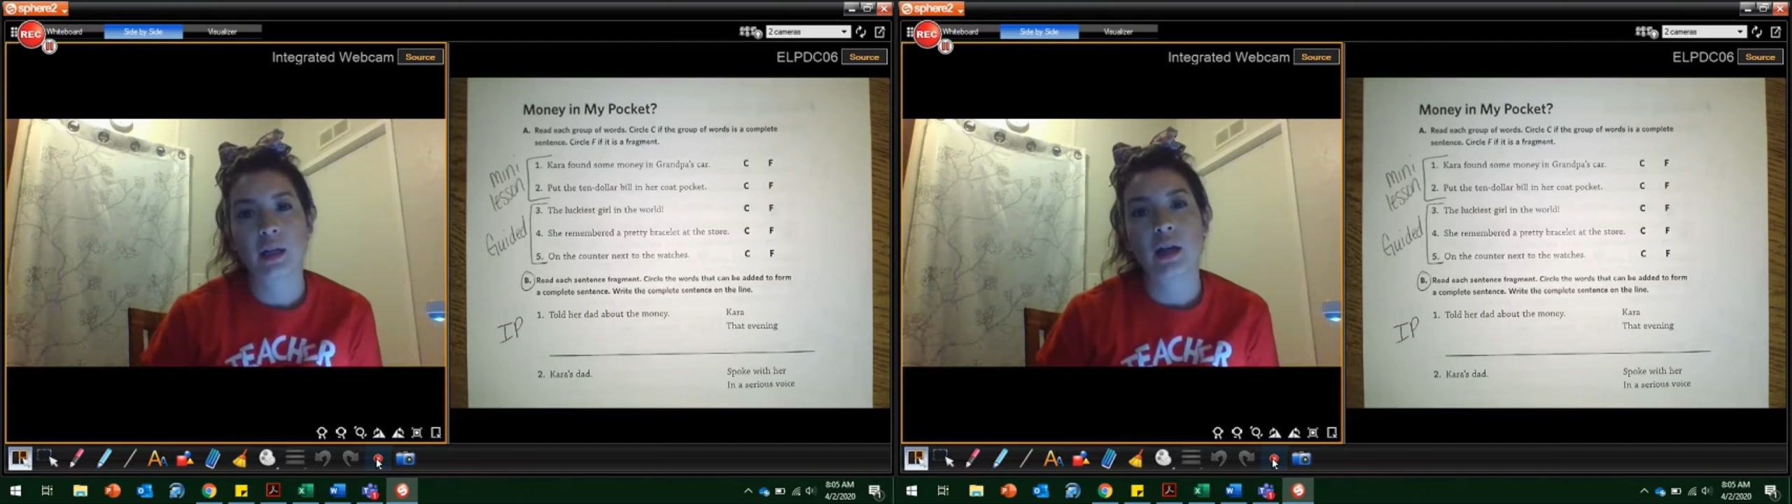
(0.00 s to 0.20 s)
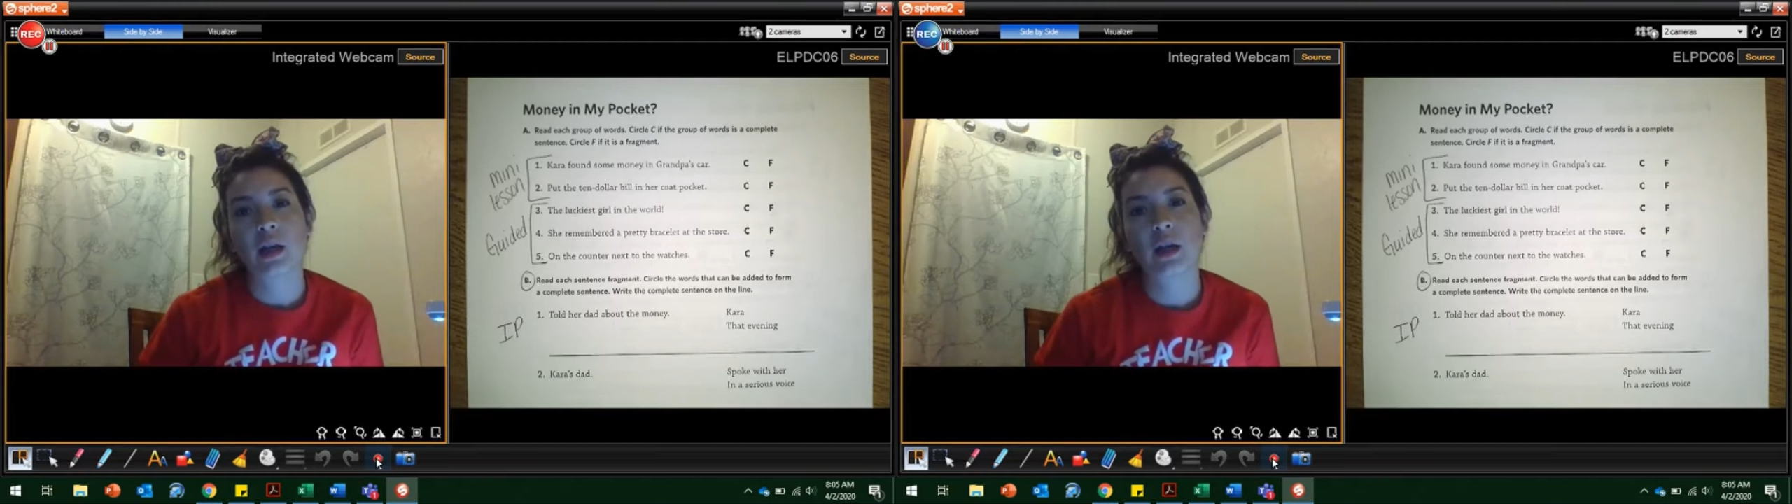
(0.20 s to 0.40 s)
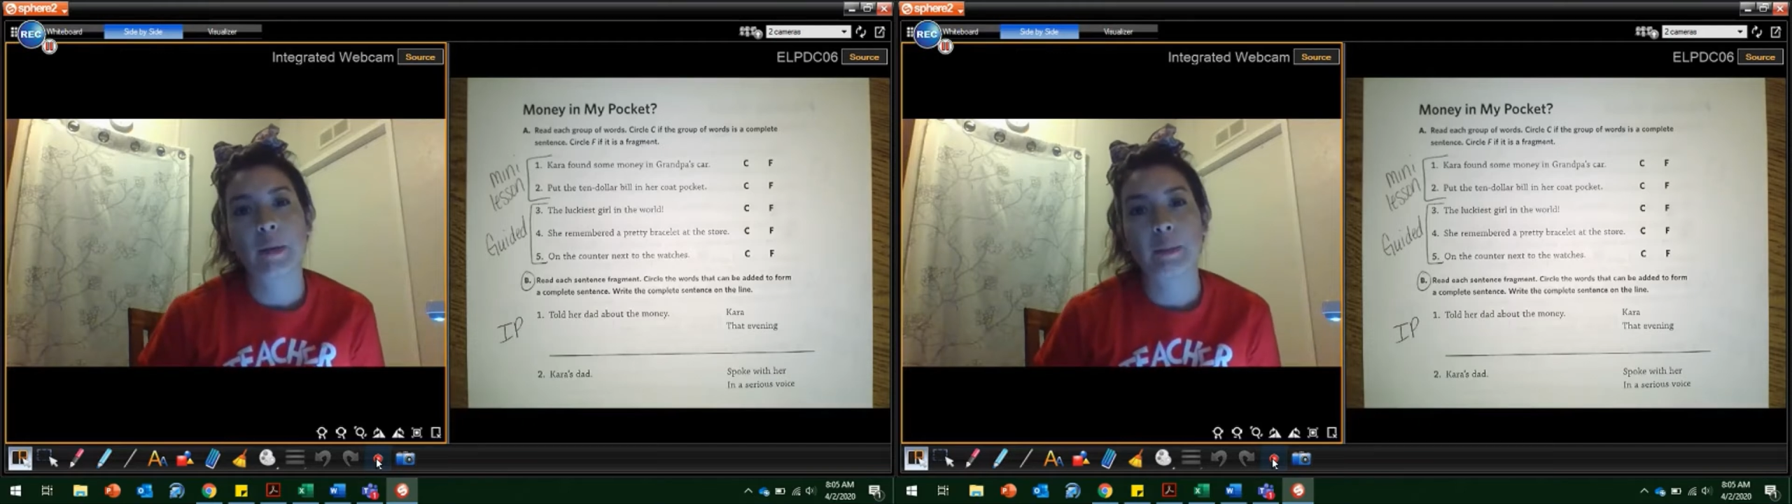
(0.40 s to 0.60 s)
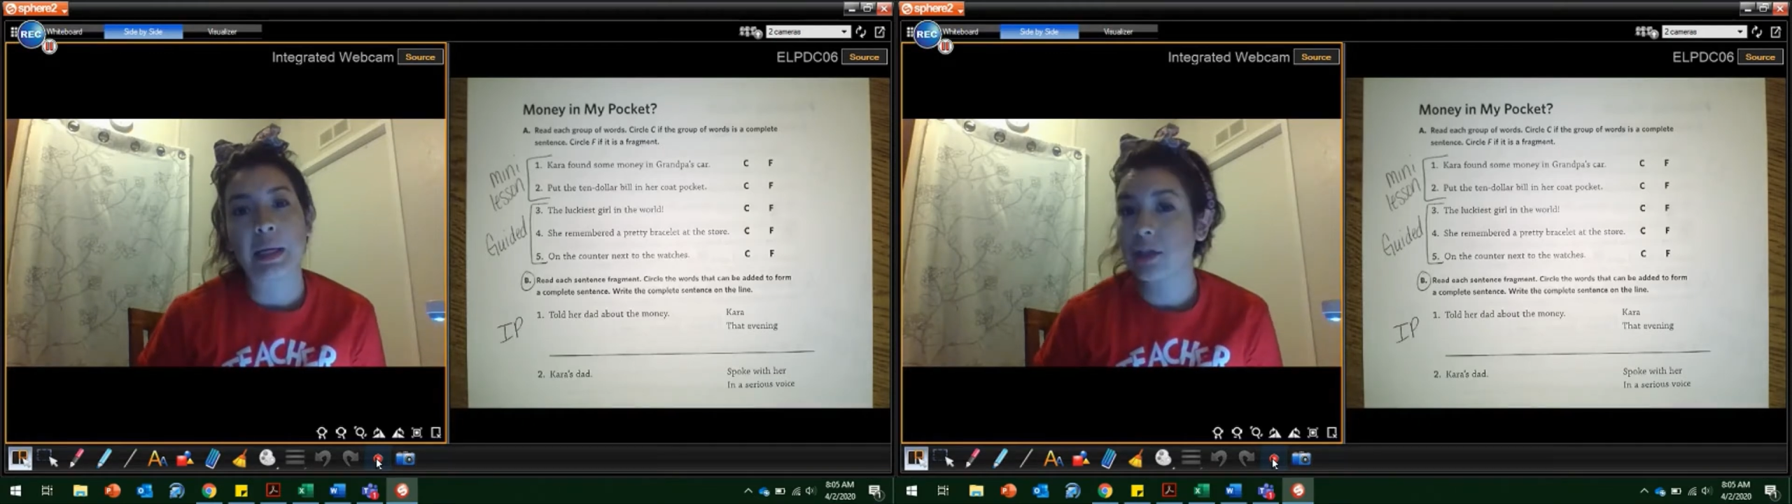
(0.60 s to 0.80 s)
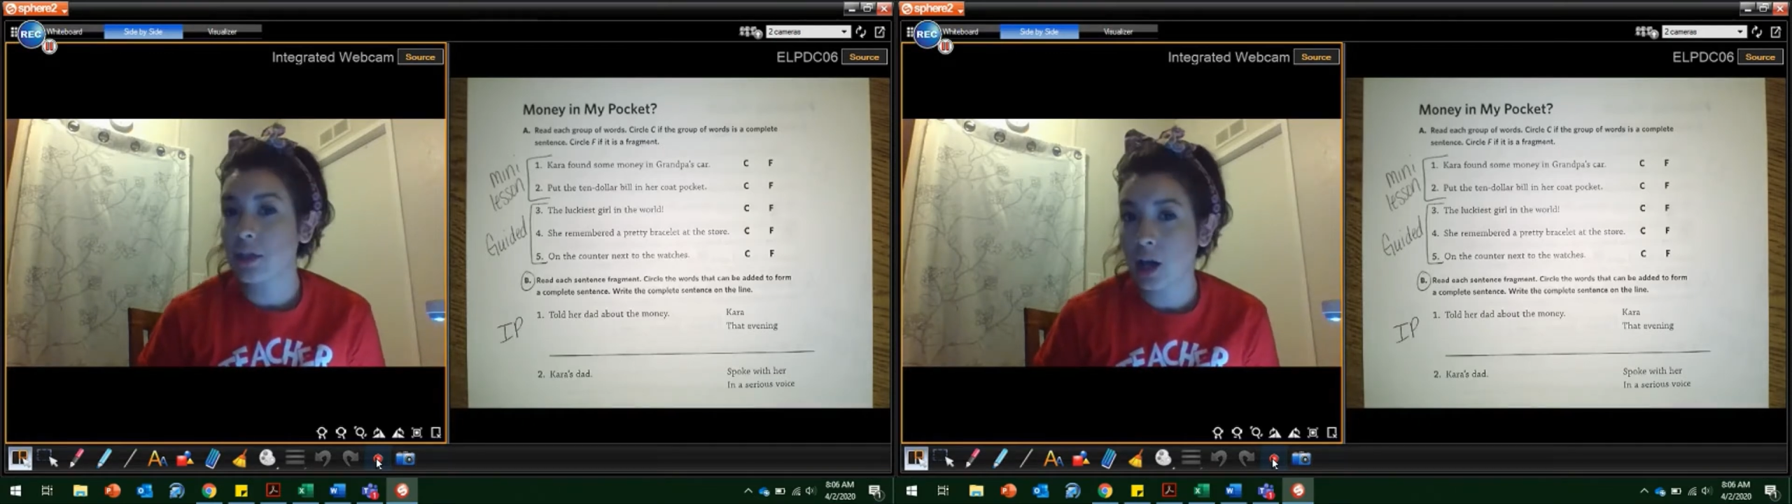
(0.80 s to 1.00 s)
complete
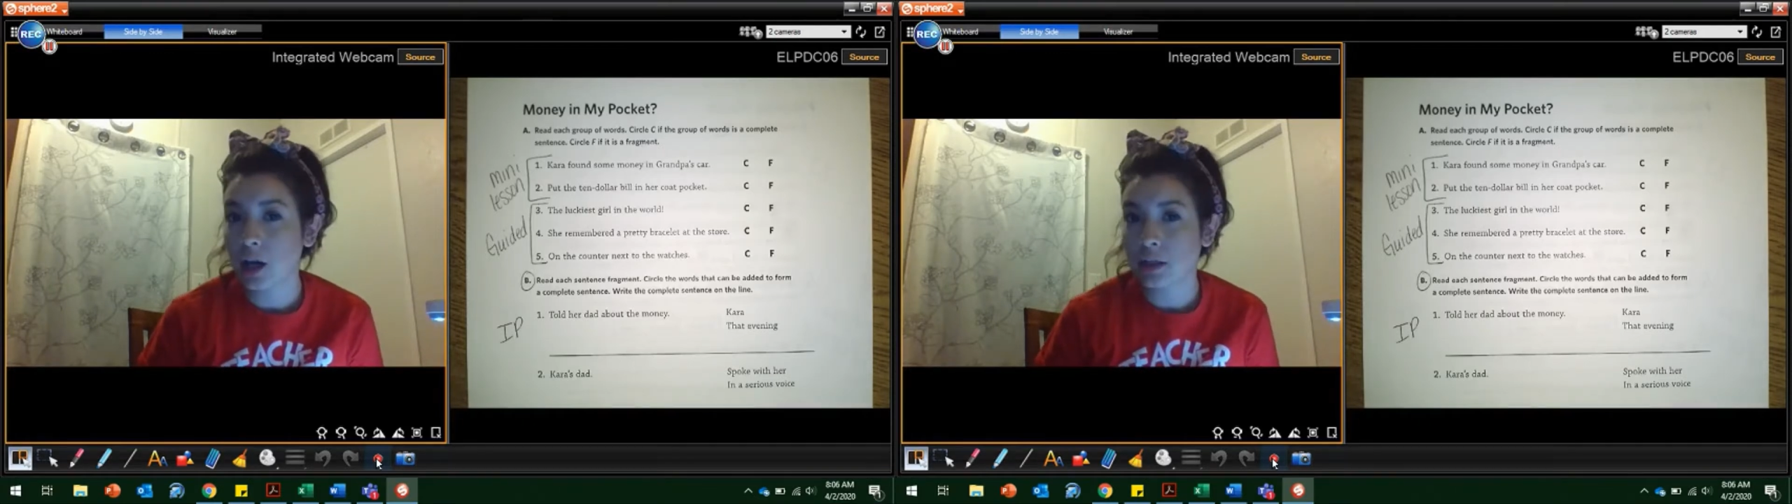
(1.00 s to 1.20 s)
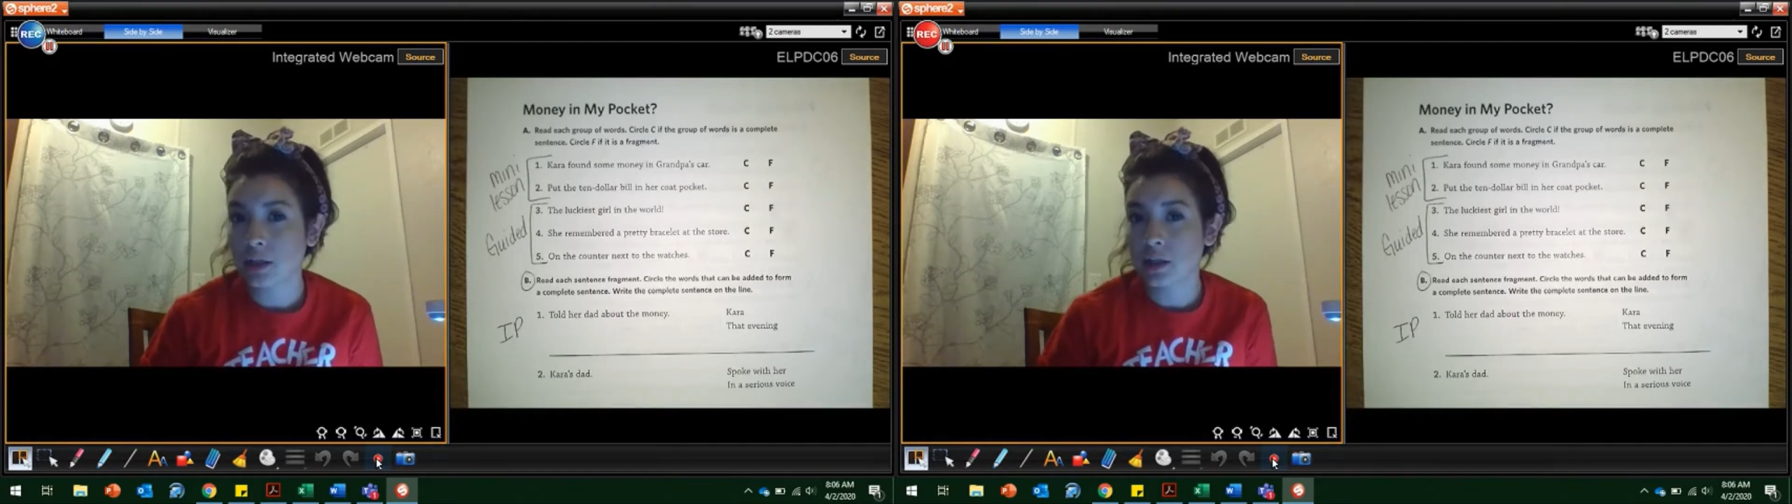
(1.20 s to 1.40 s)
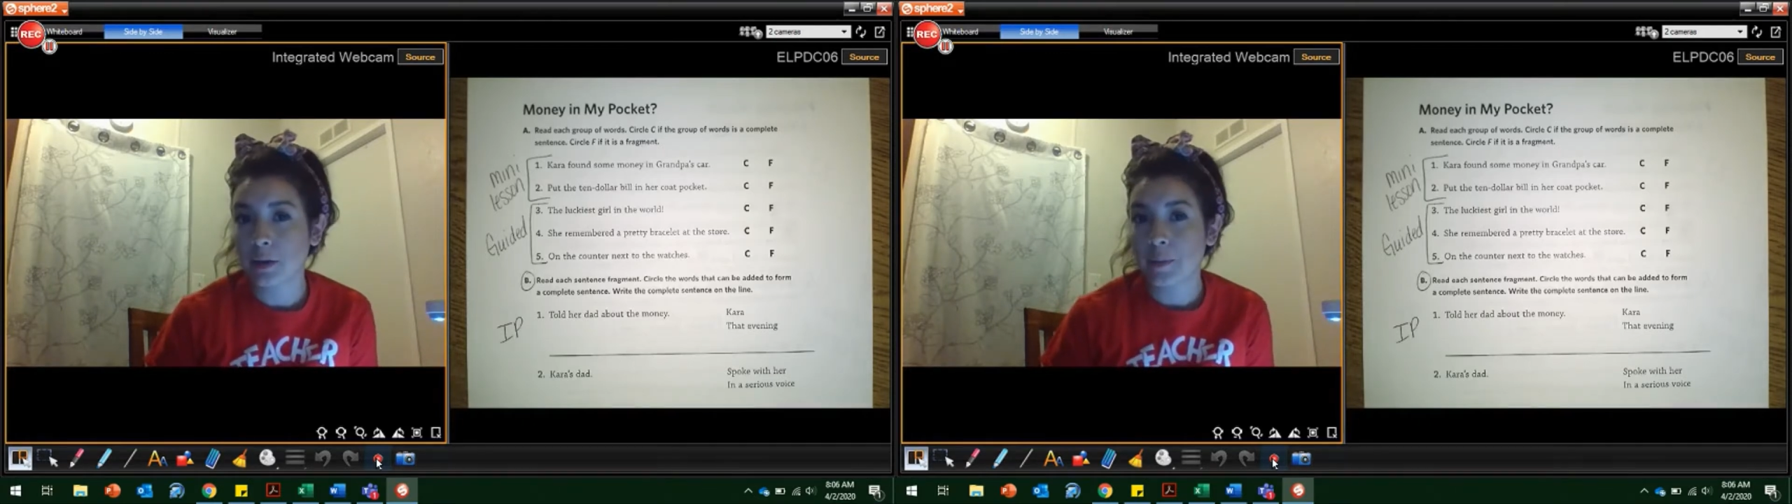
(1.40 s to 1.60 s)
thoughts,